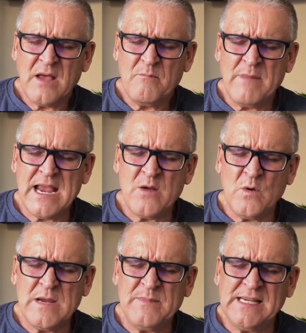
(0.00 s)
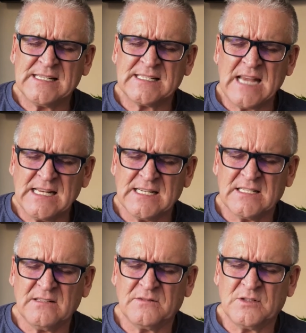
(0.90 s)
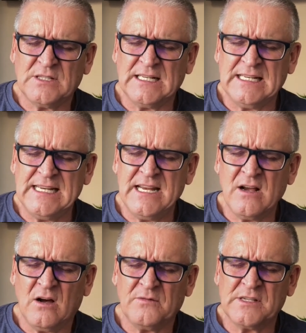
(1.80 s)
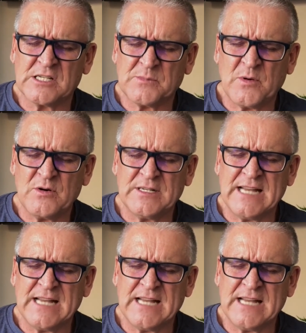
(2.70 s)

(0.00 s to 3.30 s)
May we be sensitive to the leading of the Spirit